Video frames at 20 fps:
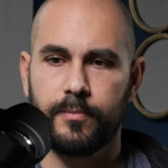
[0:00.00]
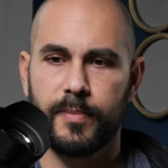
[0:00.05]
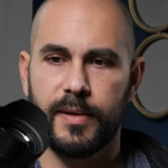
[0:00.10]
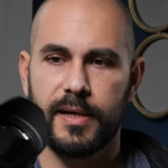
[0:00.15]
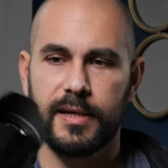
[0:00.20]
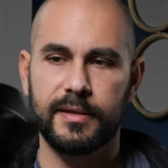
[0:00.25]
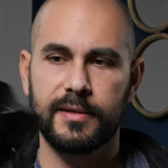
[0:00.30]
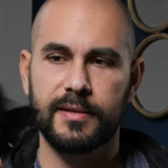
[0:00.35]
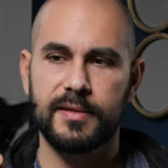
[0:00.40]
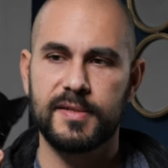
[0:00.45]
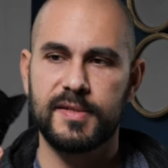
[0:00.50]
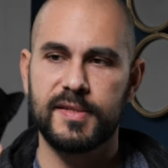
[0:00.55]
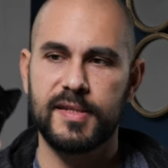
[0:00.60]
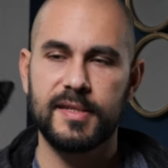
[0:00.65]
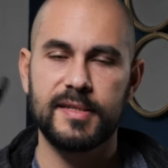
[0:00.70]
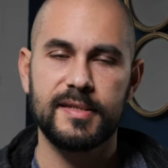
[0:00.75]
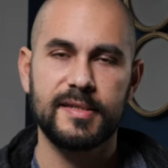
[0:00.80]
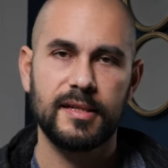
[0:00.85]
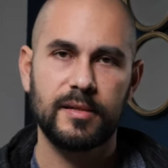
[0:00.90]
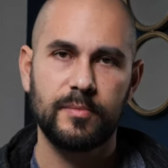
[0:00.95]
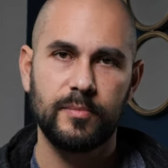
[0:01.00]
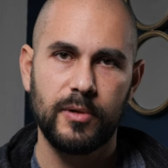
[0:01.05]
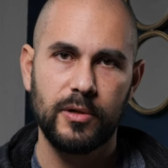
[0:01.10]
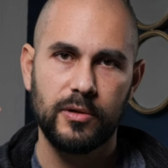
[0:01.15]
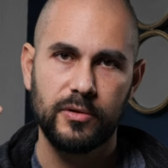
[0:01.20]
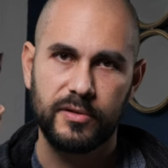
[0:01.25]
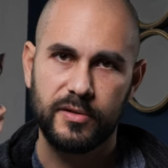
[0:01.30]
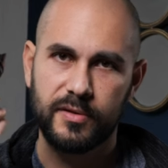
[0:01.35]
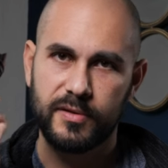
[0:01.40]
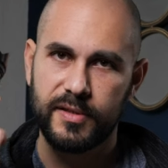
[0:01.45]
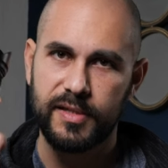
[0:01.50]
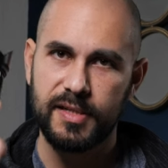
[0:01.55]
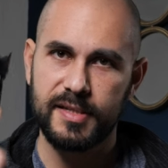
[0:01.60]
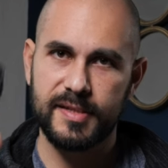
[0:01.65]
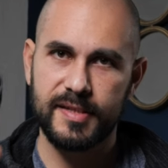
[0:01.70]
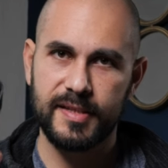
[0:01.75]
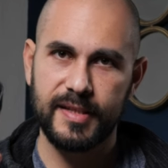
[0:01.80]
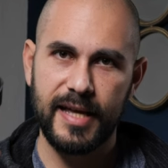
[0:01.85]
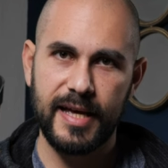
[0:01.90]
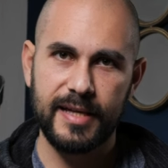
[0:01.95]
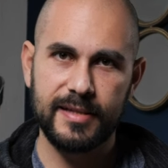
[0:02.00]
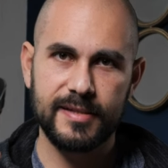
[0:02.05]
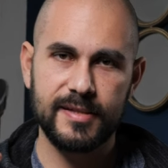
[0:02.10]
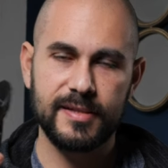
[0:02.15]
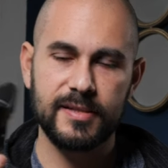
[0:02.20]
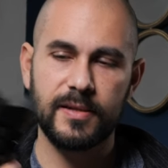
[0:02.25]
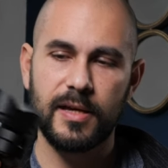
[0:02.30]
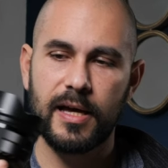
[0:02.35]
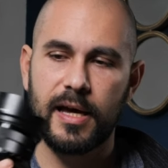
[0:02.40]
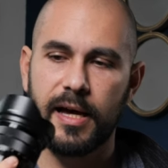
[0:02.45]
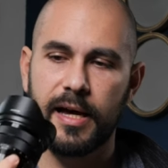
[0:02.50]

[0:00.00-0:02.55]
But since I bought this lens,